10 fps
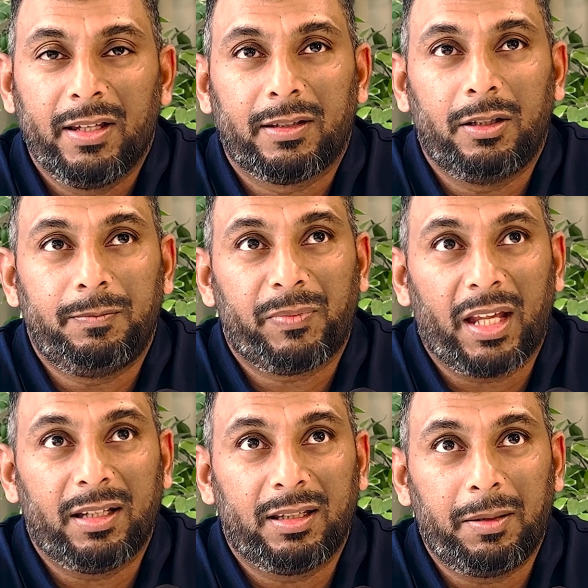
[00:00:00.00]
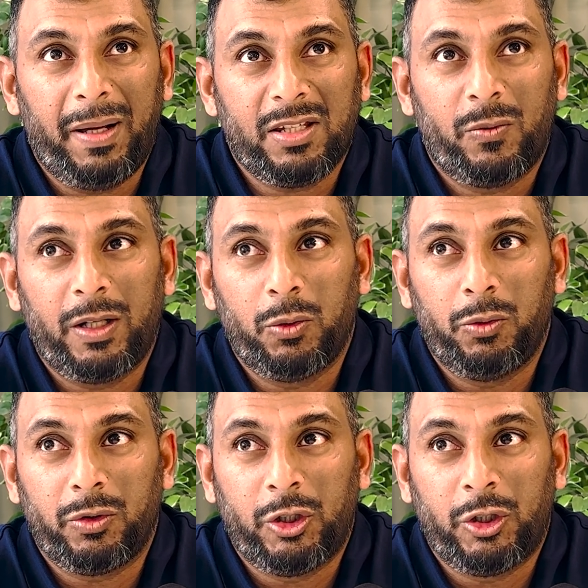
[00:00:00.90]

So the best way to